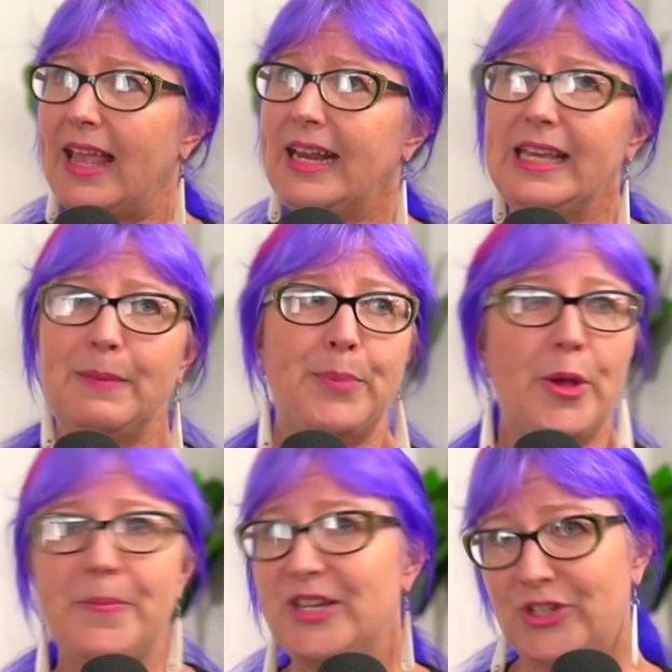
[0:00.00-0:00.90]
any
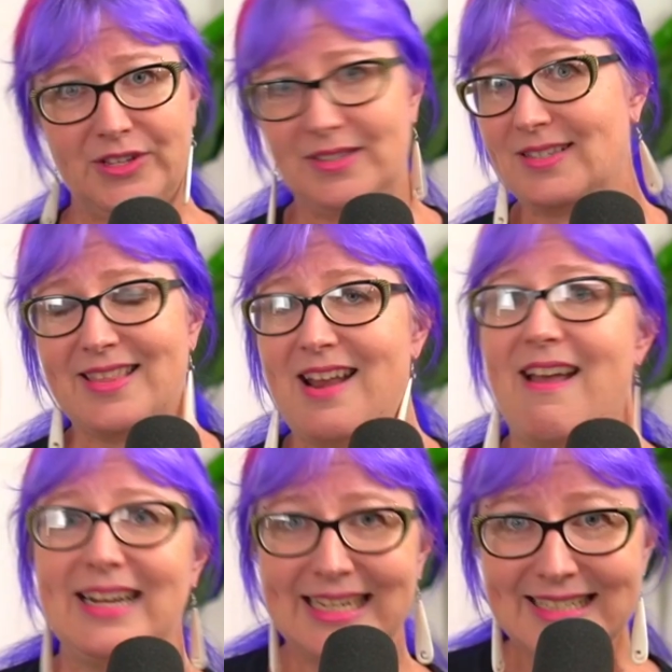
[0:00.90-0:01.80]
permissions that
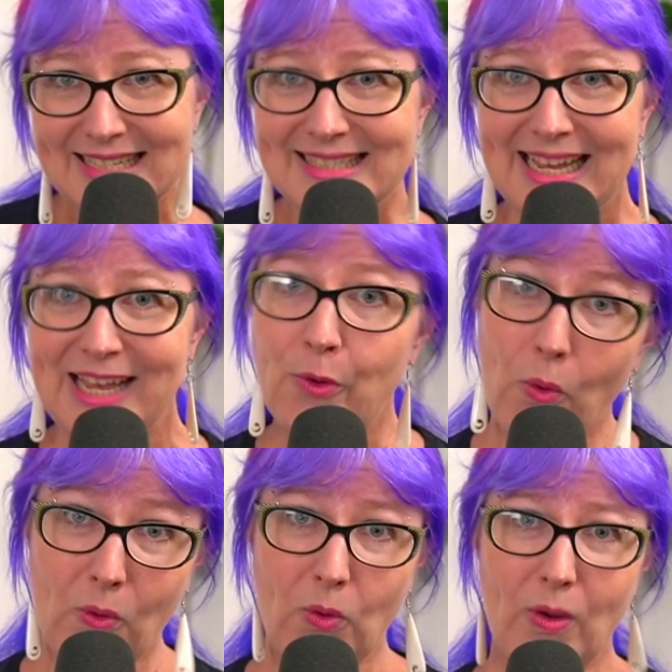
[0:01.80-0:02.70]
I need to seek
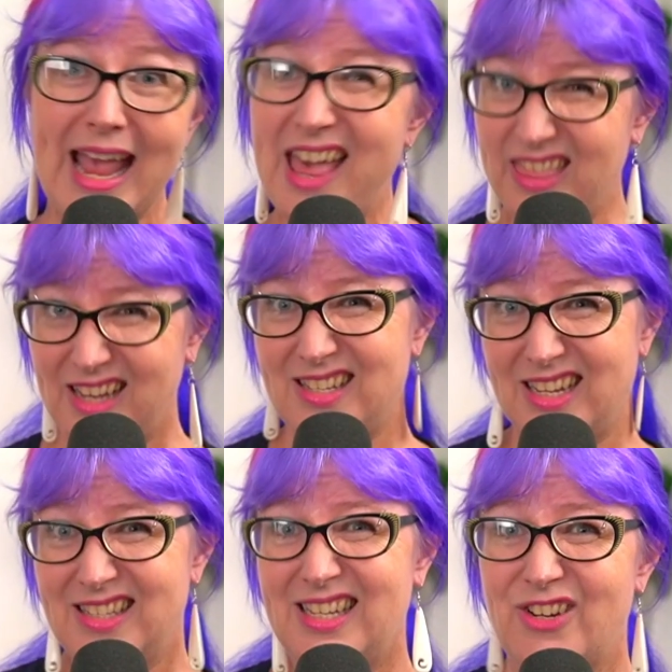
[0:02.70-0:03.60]
or ethics
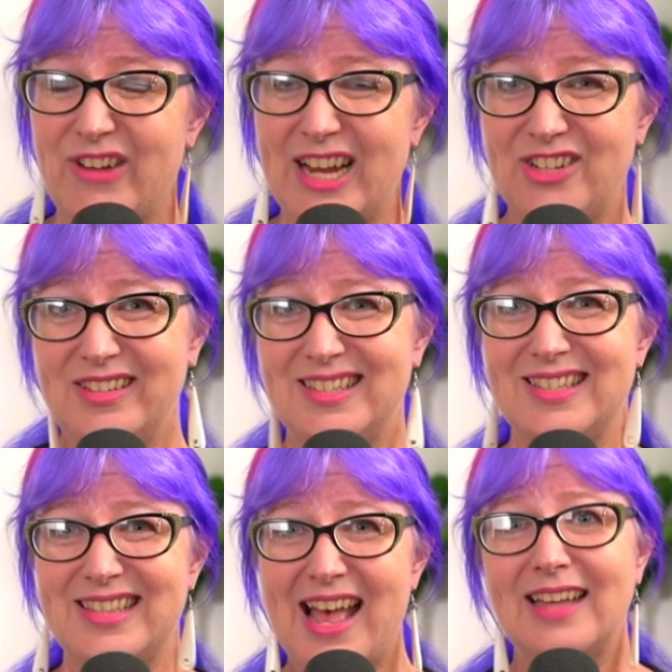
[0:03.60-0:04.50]

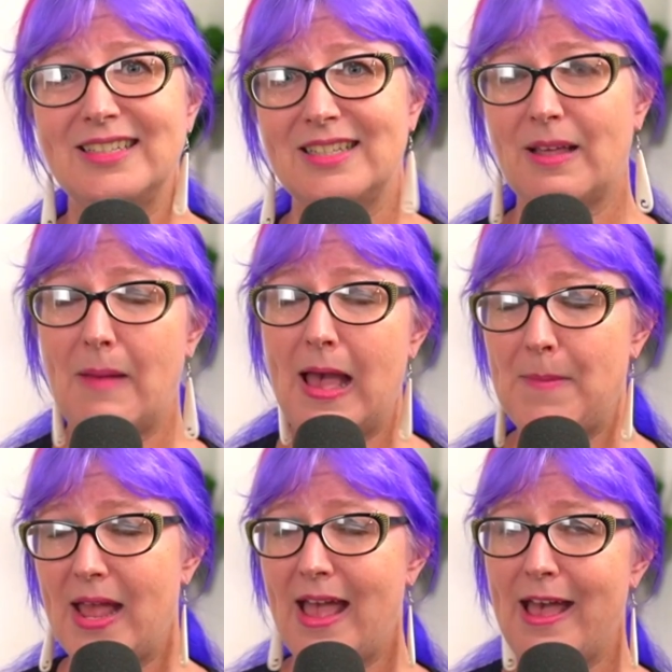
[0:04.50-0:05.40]
considerations that I
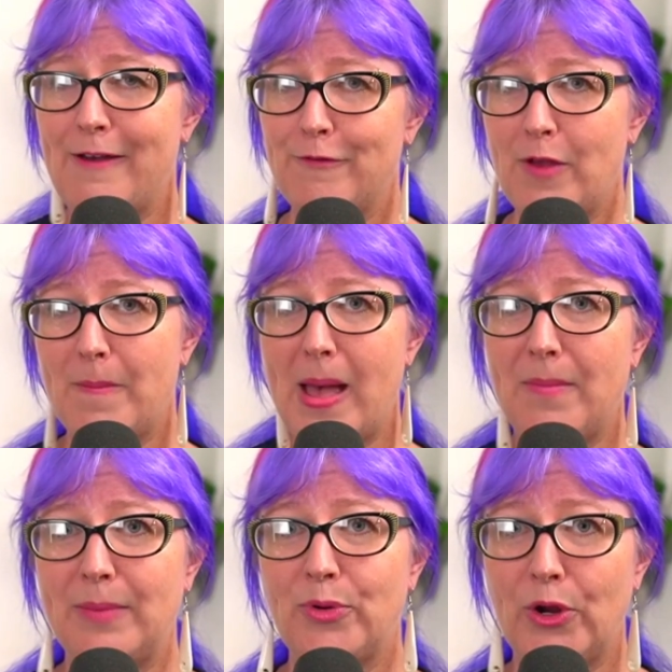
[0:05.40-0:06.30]
might have about
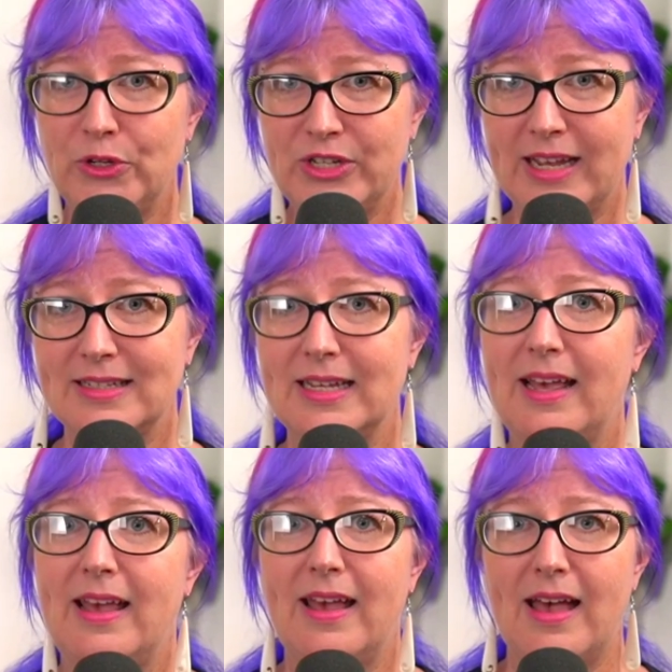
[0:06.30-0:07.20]
my project.
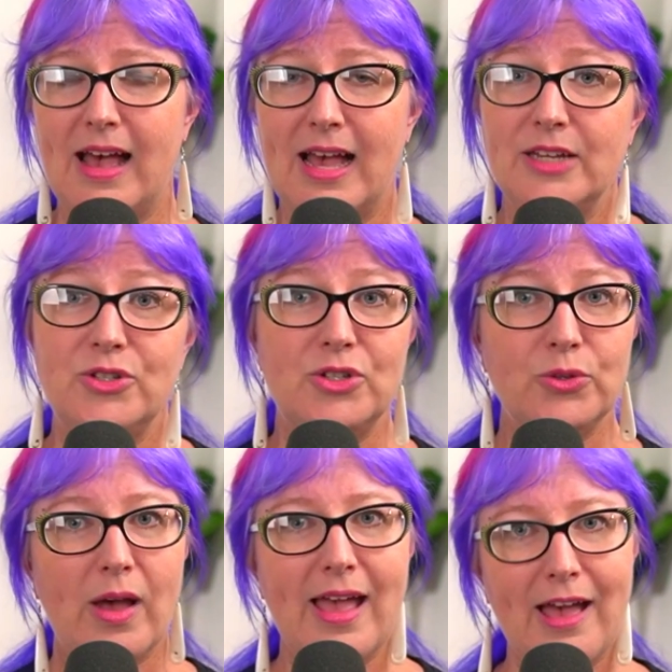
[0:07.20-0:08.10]

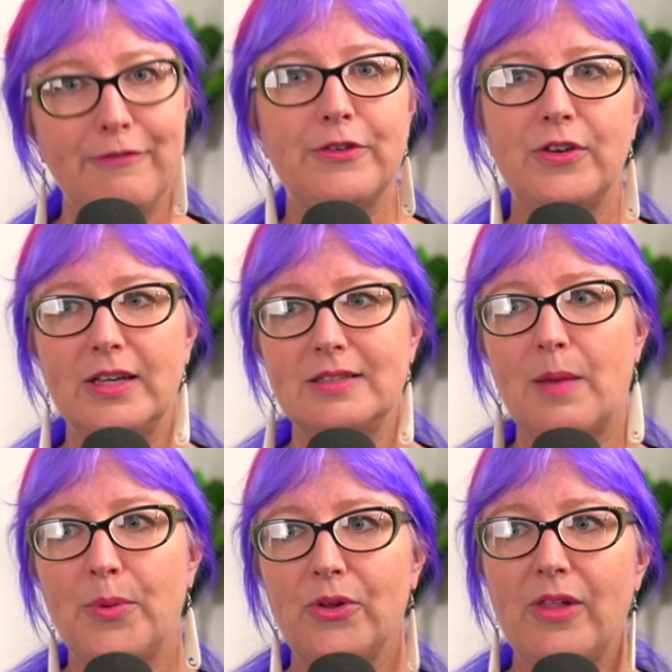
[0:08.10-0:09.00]
Do I have, for
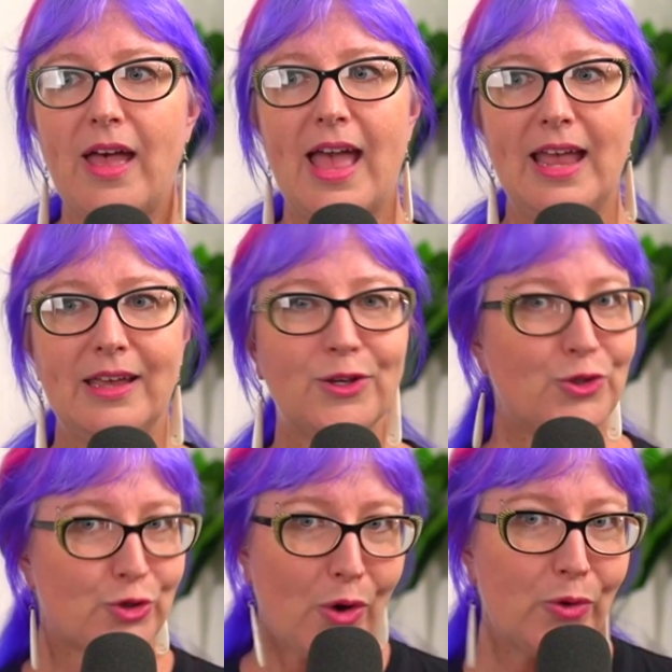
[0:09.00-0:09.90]
example, a
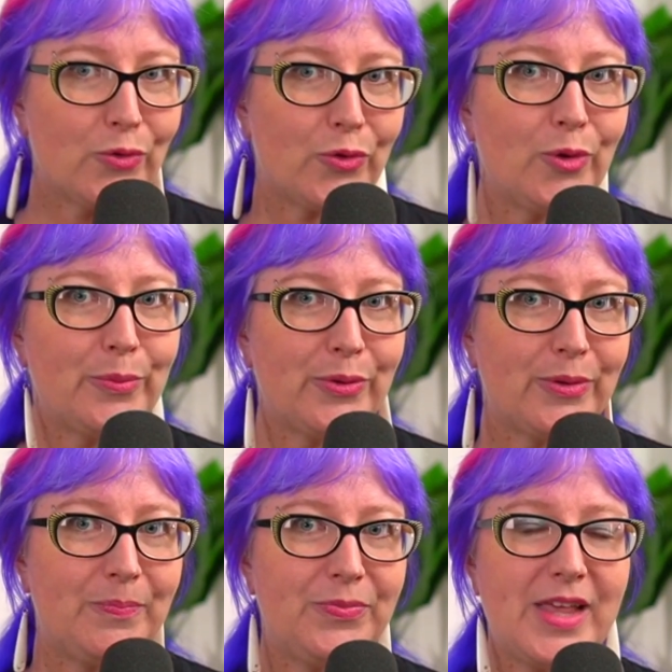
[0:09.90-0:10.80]
control group
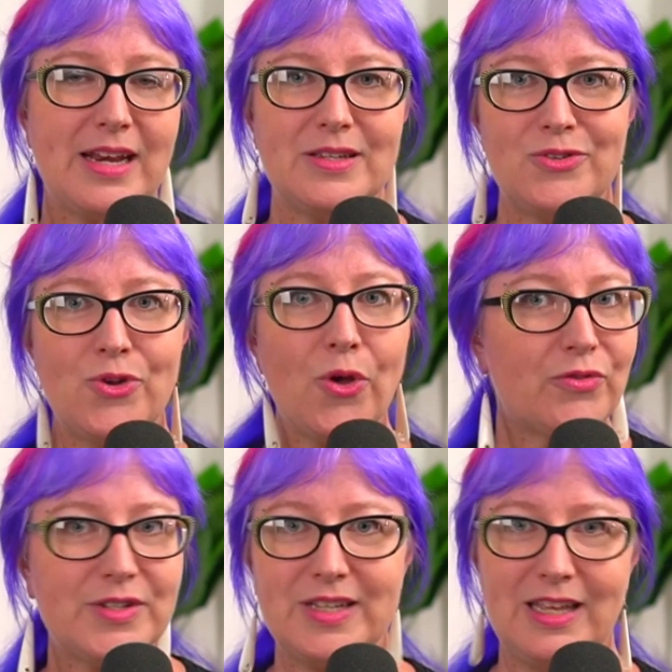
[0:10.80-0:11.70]
that is not
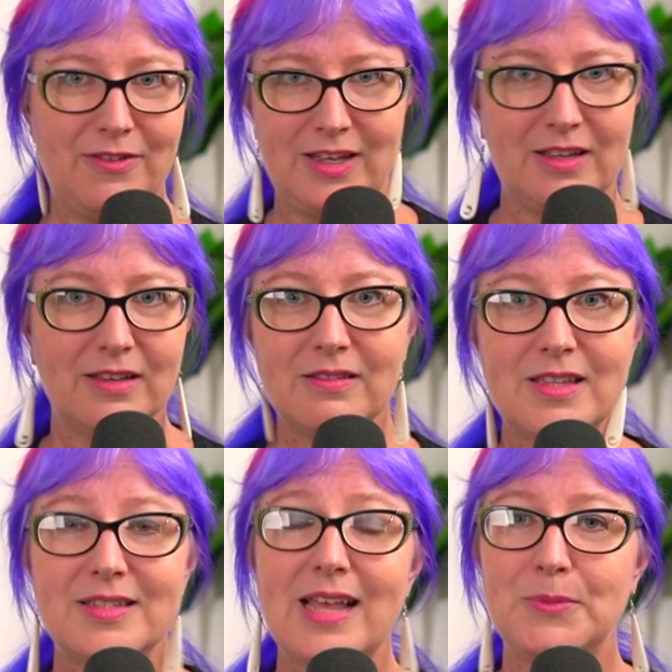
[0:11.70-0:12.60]
receiving
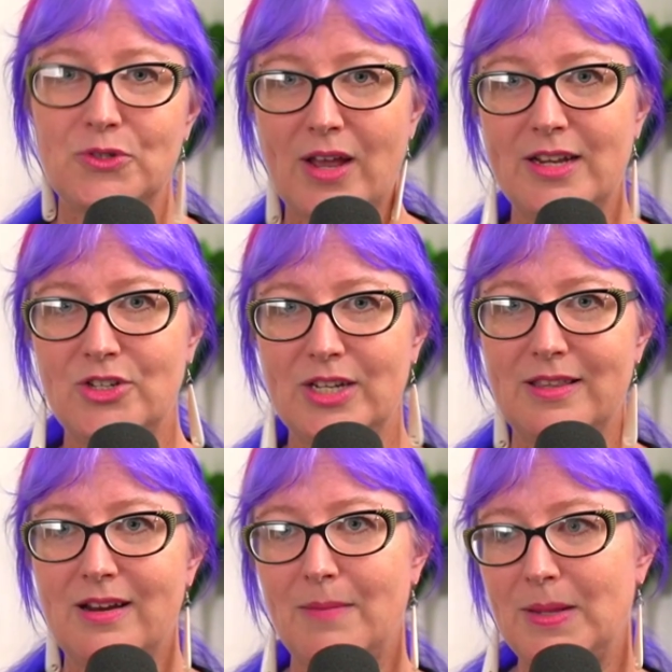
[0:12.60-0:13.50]
the same strategy that I'm